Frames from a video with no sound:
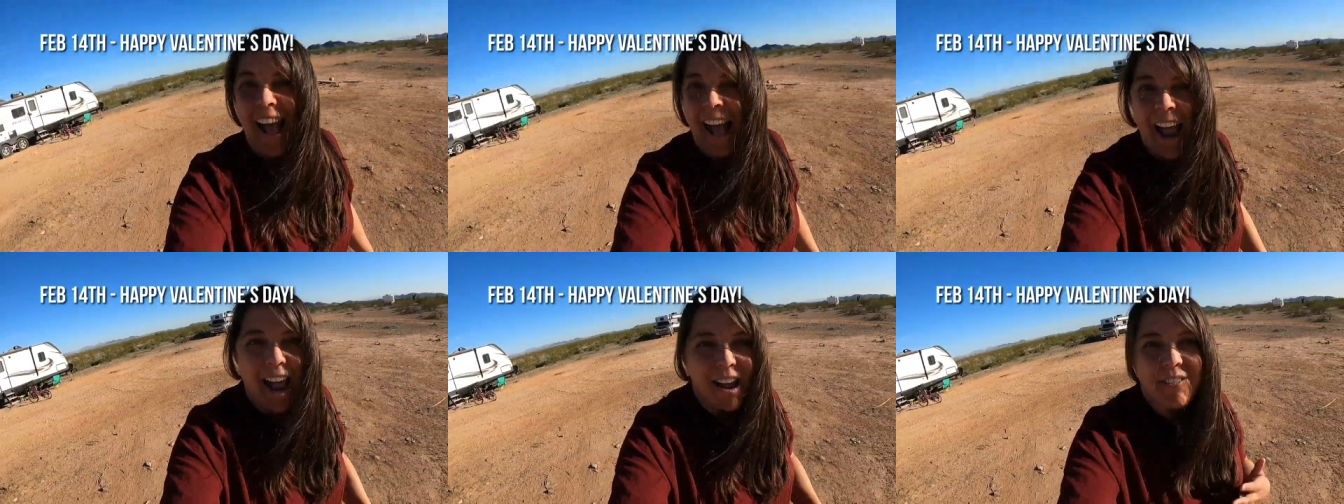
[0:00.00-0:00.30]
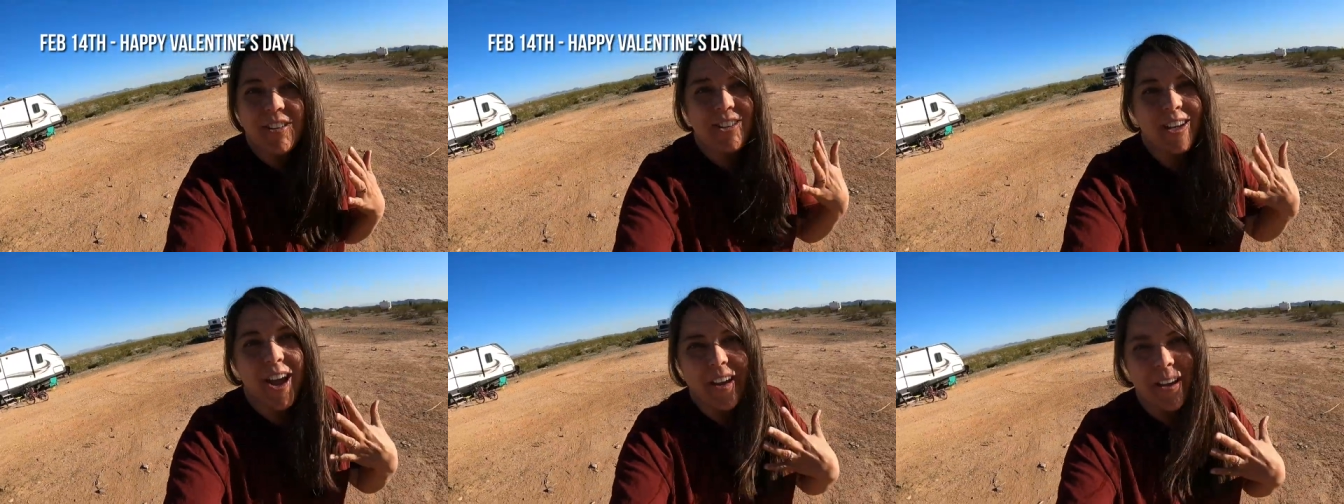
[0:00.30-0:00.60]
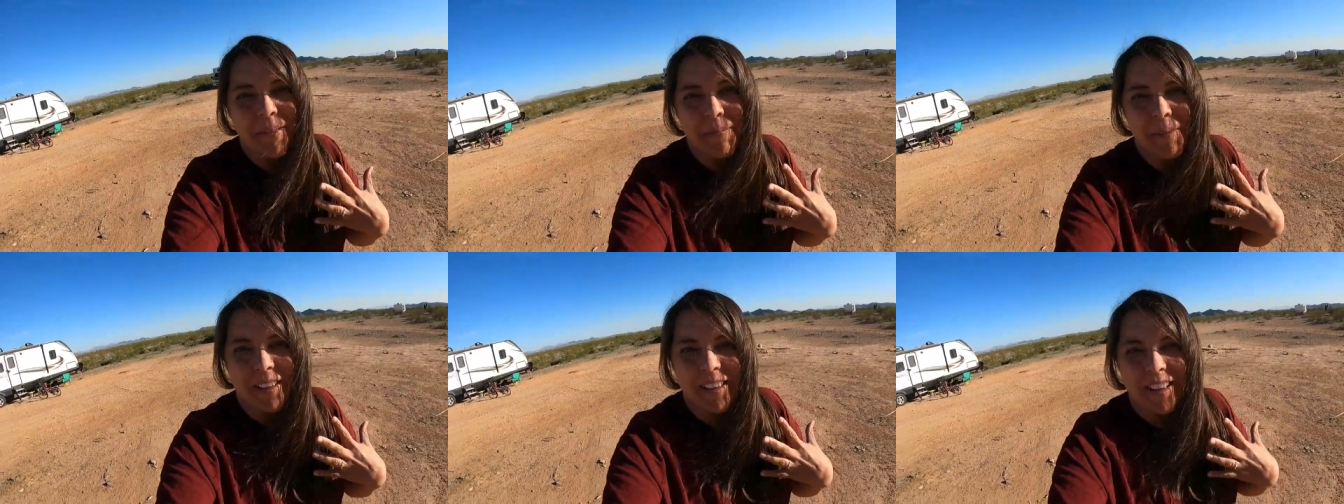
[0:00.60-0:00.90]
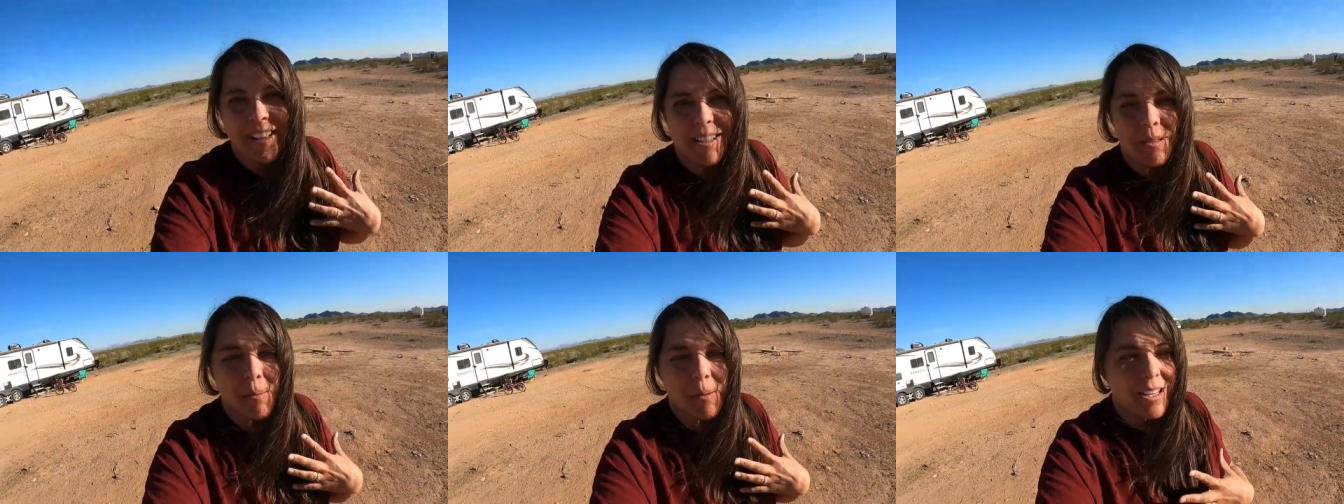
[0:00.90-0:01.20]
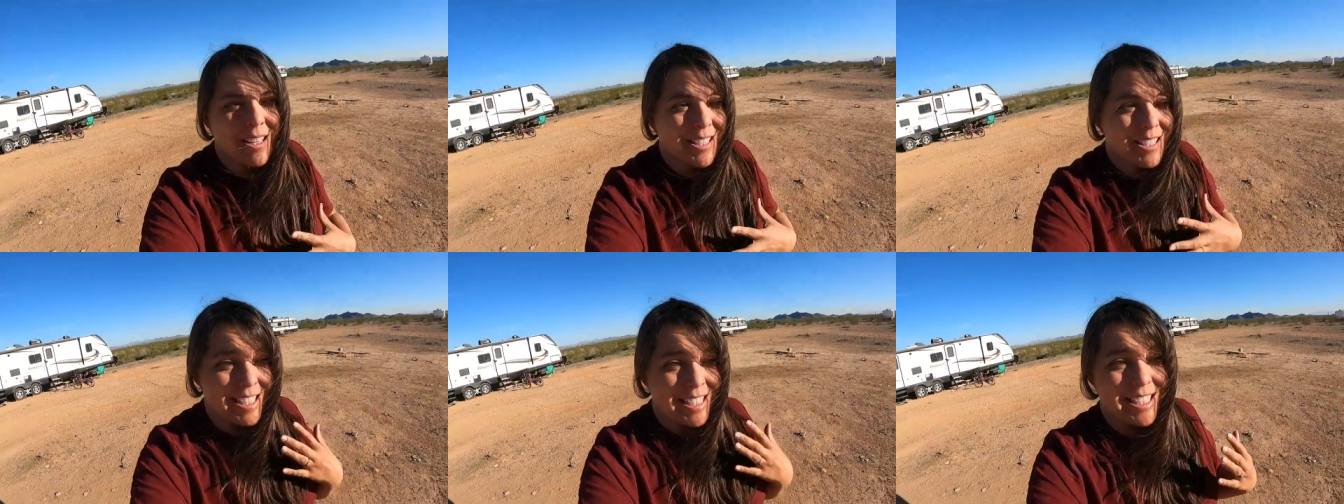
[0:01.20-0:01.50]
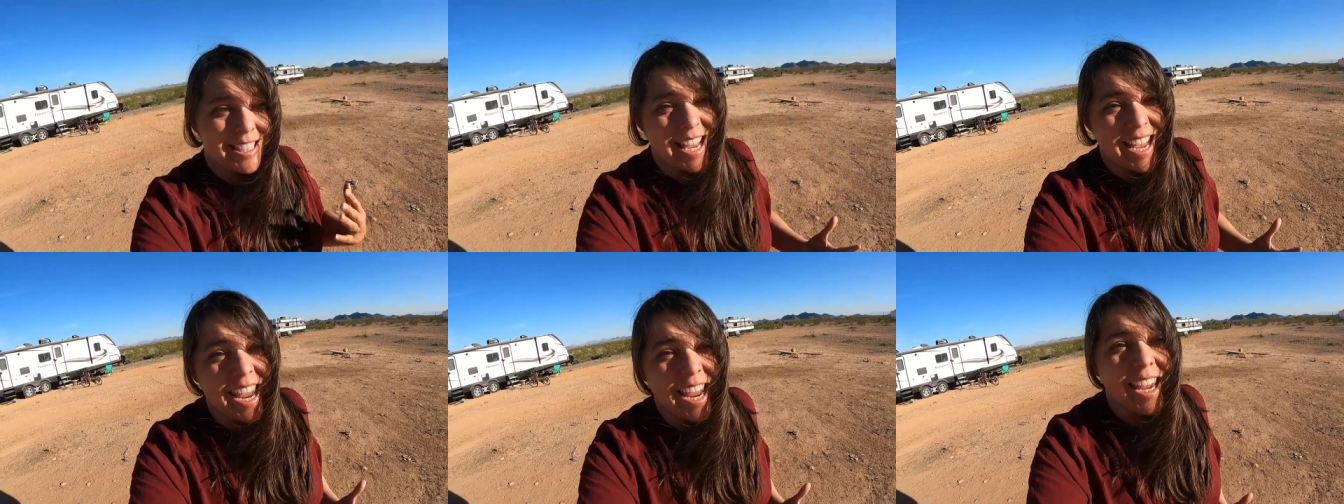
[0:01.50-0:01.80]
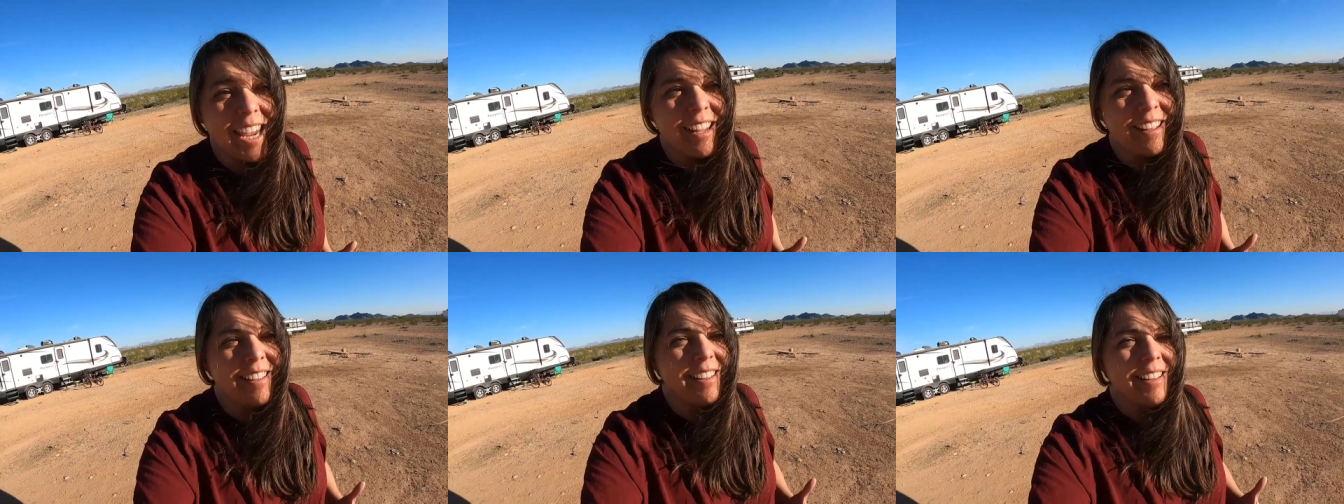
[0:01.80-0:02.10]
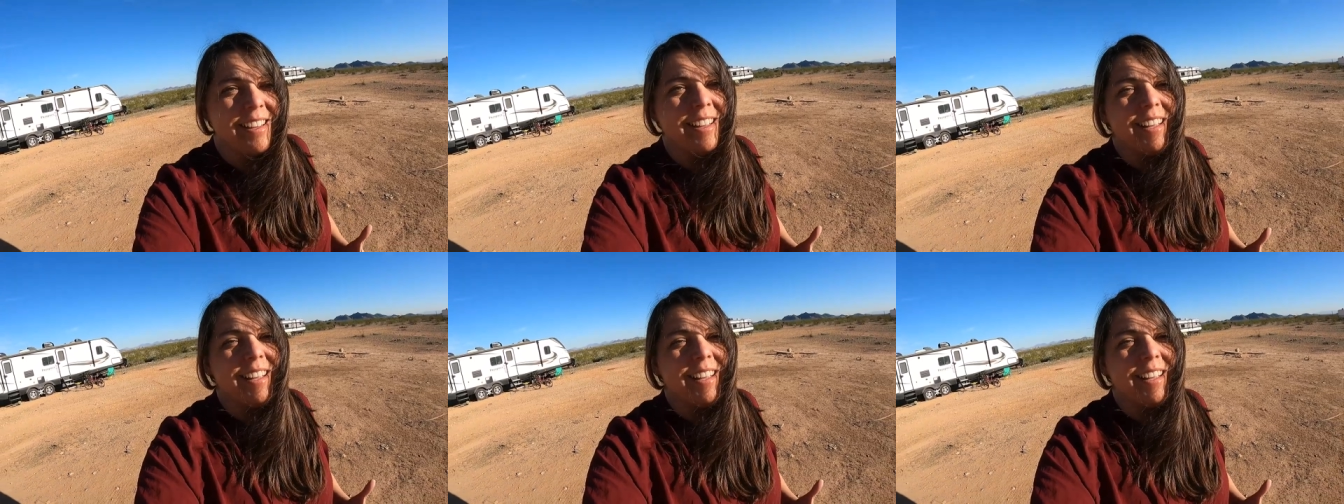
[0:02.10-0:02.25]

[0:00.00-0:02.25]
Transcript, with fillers: I have to document this because today